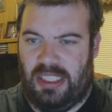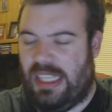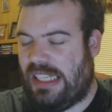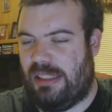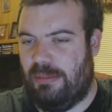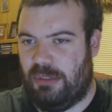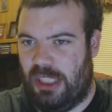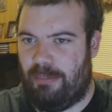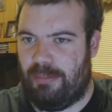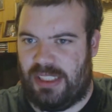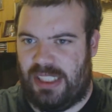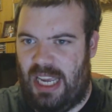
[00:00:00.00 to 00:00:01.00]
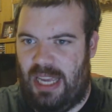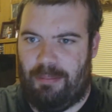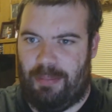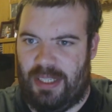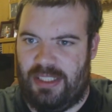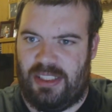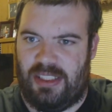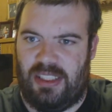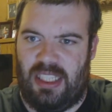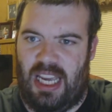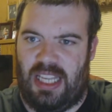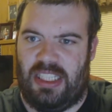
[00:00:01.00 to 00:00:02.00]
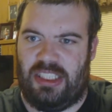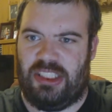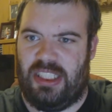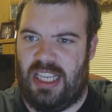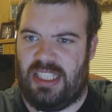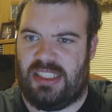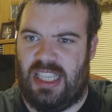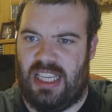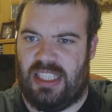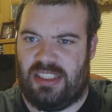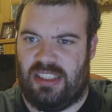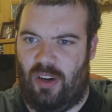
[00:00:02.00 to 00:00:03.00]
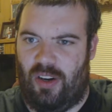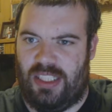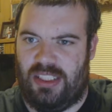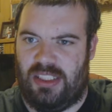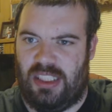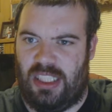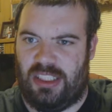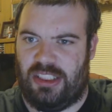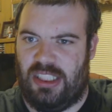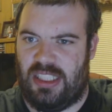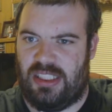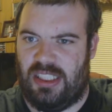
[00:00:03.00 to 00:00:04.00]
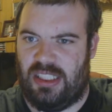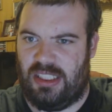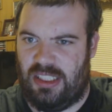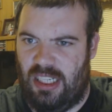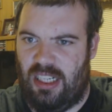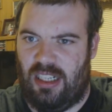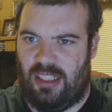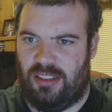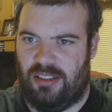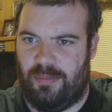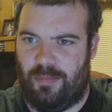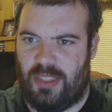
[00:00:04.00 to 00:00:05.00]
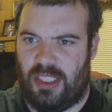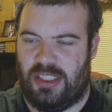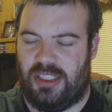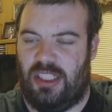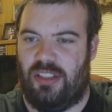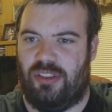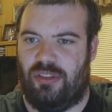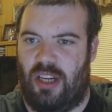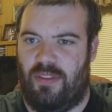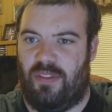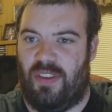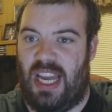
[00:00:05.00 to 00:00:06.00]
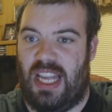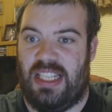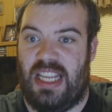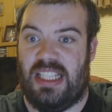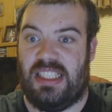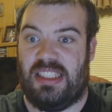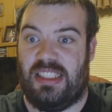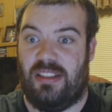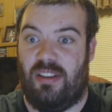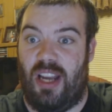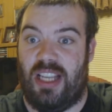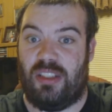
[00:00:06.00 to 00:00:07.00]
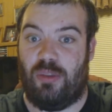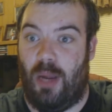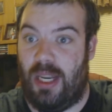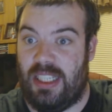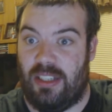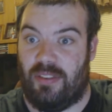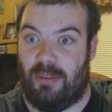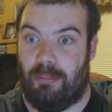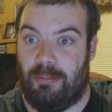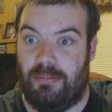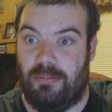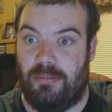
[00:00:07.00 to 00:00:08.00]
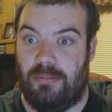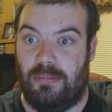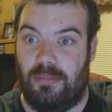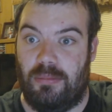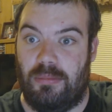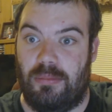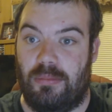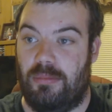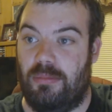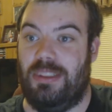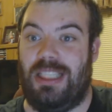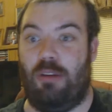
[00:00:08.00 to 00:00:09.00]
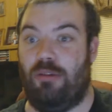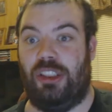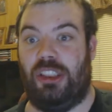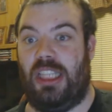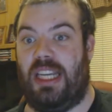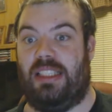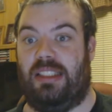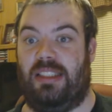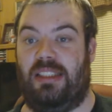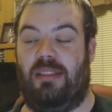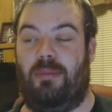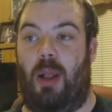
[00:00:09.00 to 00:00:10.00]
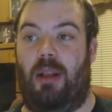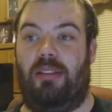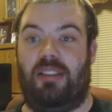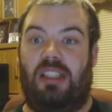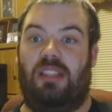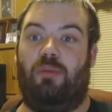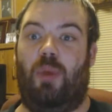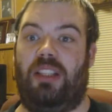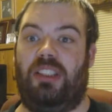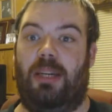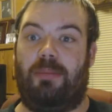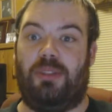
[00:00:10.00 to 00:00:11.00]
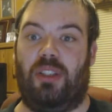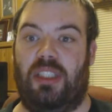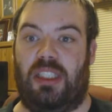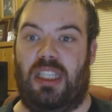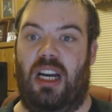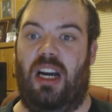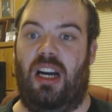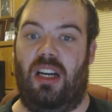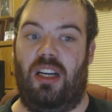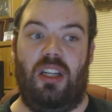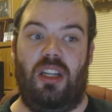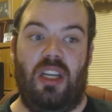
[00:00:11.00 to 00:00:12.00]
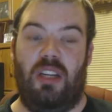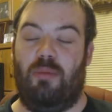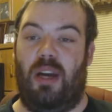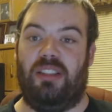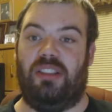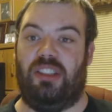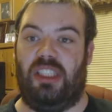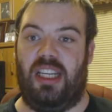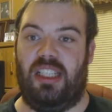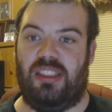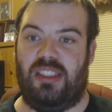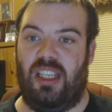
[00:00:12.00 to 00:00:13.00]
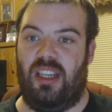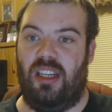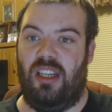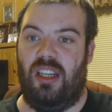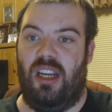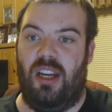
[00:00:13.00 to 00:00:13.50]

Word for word: and you get some jump scare bits and then she gets outside and she gets in the car and she goes to drive off and there's like 20 of them no shitting like one jumps on the car one's chaser